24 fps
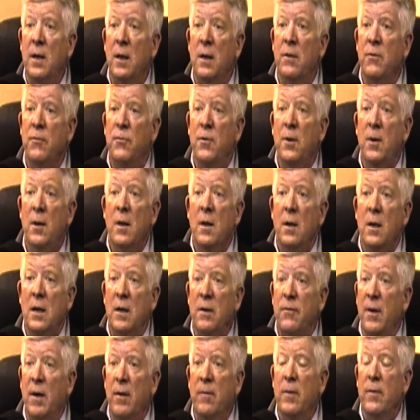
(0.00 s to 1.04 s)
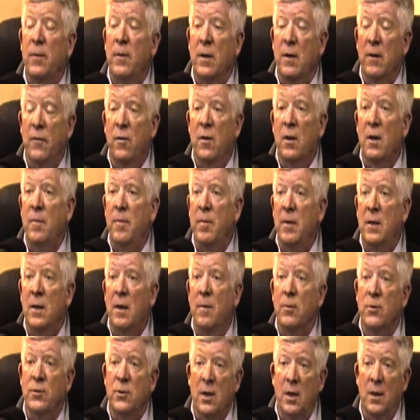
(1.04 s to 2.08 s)
If everything is going to be
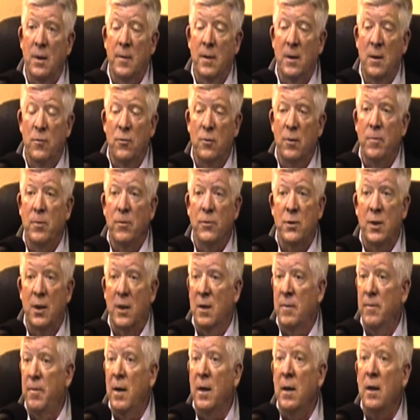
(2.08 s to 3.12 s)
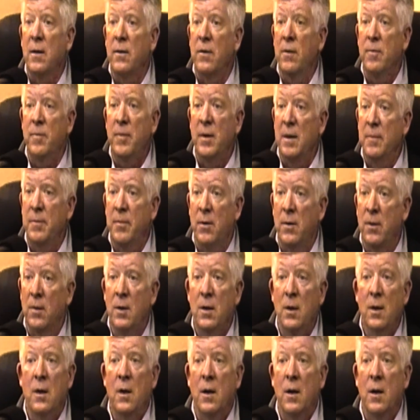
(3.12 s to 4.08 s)
double-checked and triple-checked by other people,